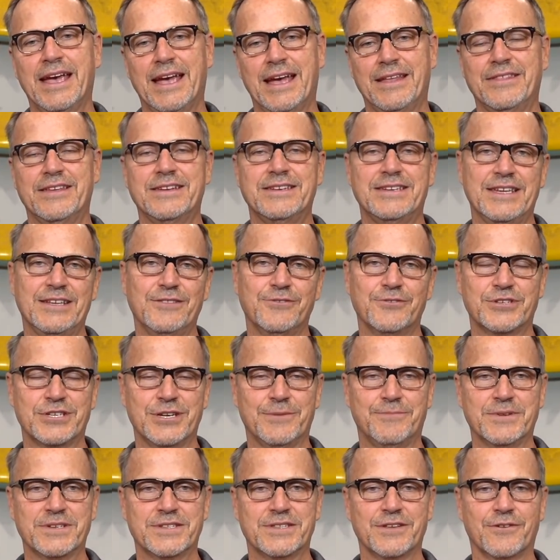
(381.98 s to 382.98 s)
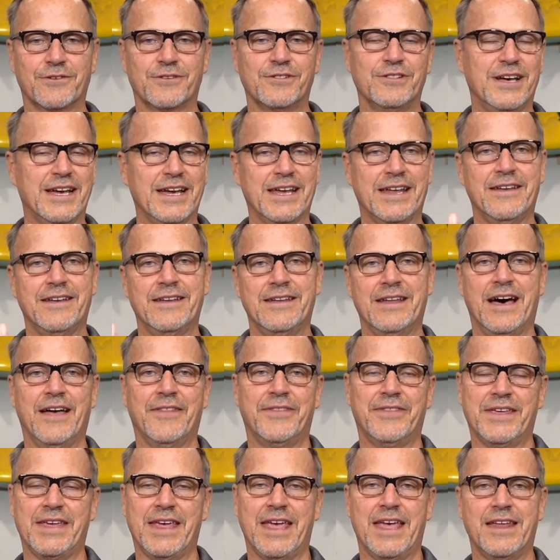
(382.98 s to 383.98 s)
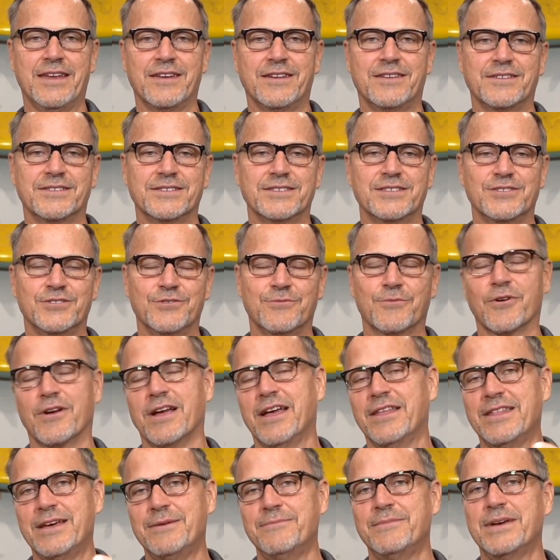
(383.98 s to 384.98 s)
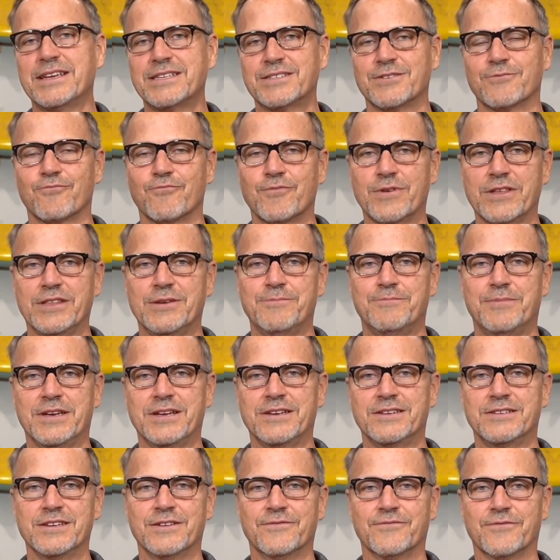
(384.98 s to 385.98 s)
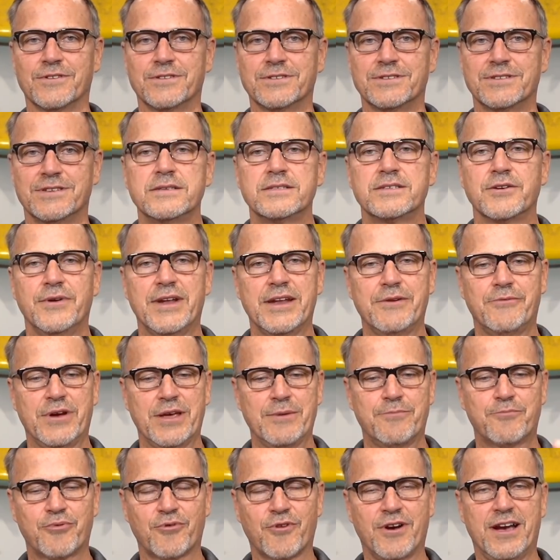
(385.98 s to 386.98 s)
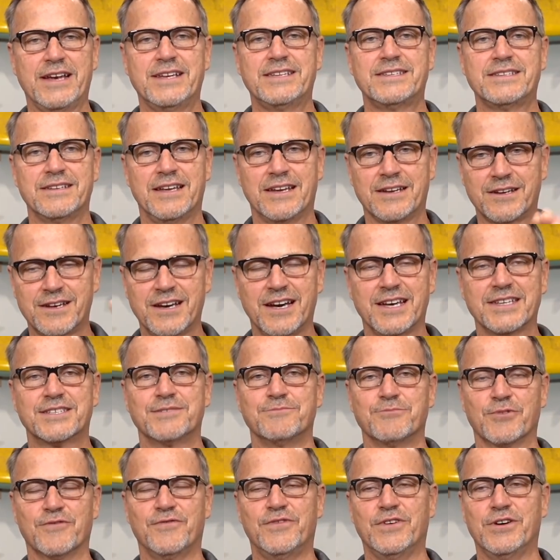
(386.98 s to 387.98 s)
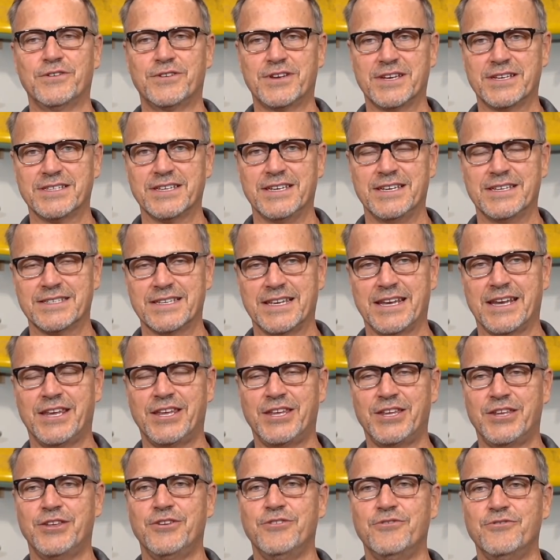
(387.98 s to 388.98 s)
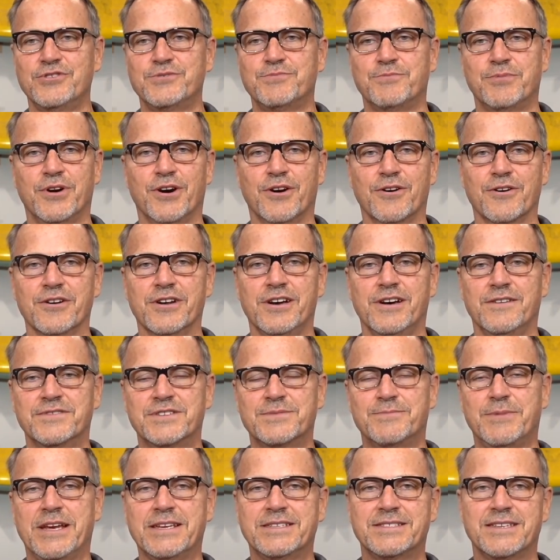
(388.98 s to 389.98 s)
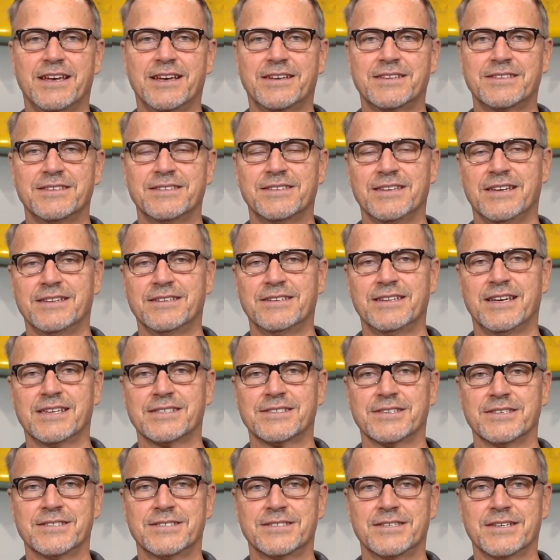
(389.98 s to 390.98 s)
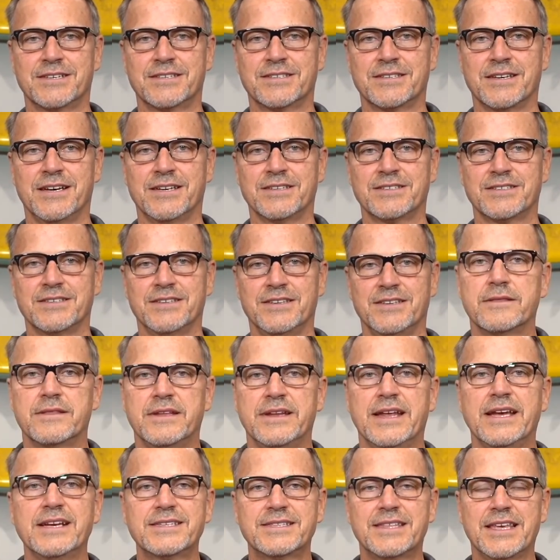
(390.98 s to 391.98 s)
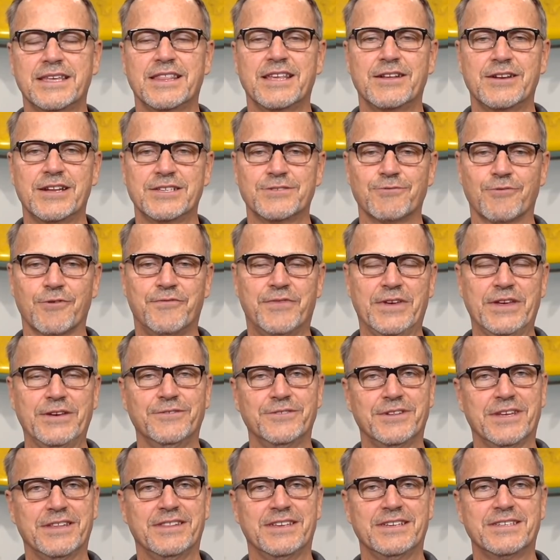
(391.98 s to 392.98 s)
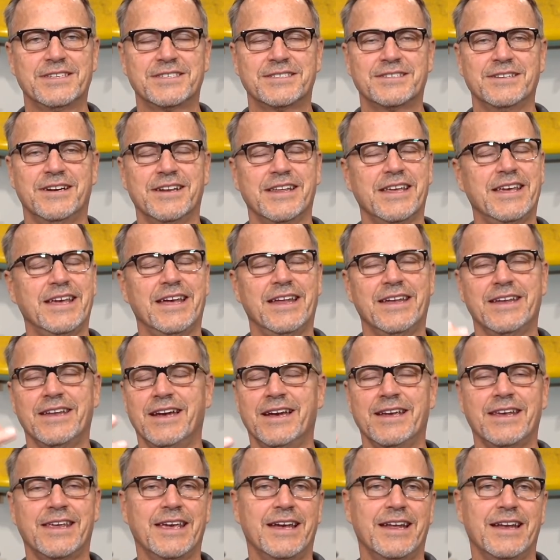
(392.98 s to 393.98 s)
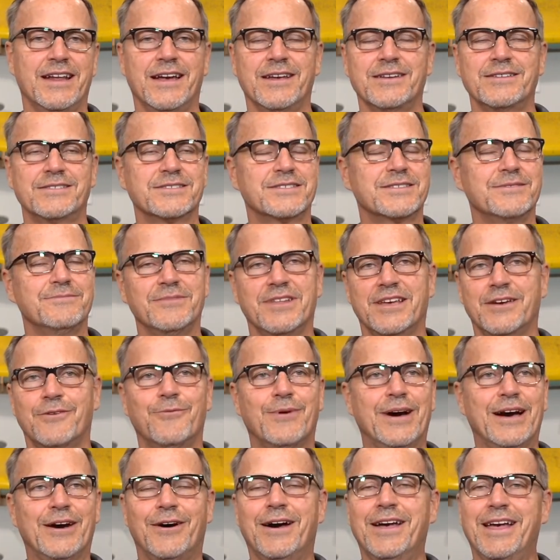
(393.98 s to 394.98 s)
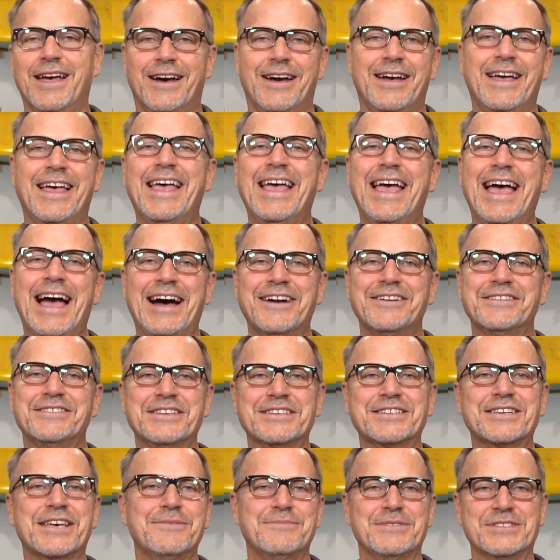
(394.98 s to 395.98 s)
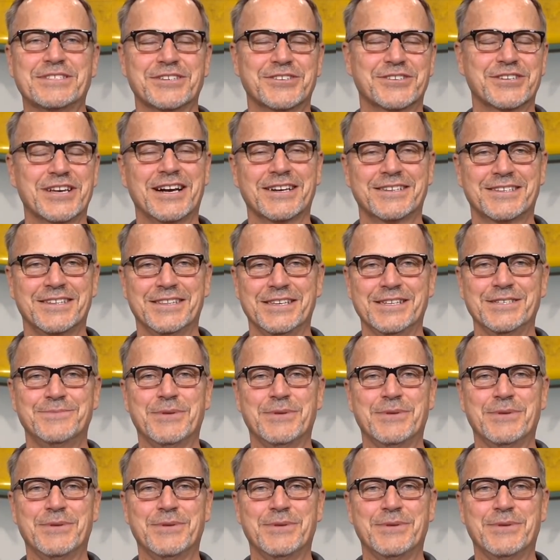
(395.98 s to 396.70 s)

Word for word: and the dealership is their client, not the end consumer. And that makes a really big difference. So anyway, price and customer focus is a huge part of SpaceX's and Tesla's success. The next thing that is revealed in this study, and again, I just am like, wow, how did this come as a shock to these